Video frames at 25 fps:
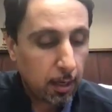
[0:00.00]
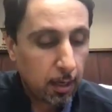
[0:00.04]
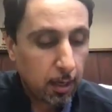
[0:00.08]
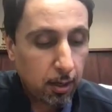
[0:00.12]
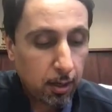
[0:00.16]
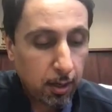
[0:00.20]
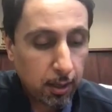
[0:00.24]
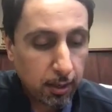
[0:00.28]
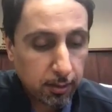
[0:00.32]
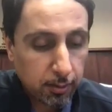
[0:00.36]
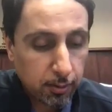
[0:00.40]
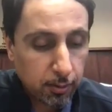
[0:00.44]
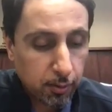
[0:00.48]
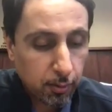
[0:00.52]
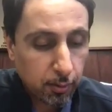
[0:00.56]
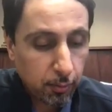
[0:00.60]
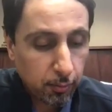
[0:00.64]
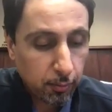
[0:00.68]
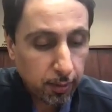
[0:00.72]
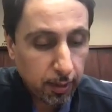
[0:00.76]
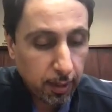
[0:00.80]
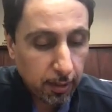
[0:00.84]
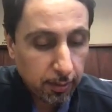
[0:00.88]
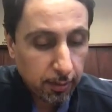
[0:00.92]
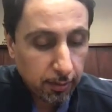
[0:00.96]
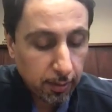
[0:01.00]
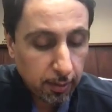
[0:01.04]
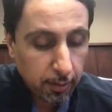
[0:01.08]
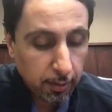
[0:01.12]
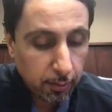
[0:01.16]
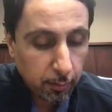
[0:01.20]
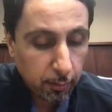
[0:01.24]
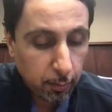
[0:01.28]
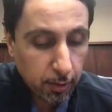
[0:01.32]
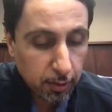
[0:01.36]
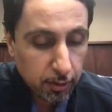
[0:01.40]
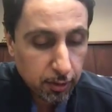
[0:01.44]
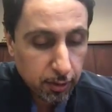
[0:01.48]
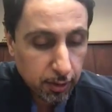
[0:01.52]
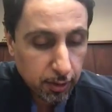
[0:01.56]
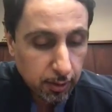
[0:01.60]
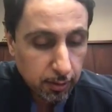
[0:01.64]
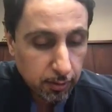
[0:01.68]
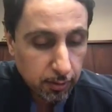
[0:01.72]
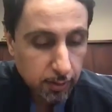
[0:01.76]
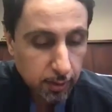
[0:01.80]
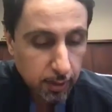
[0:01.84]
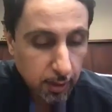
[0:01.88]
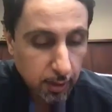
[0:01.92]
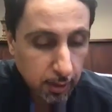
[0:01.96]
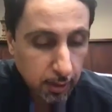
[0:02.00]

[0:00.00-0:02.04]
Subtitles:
All right. So the other questions.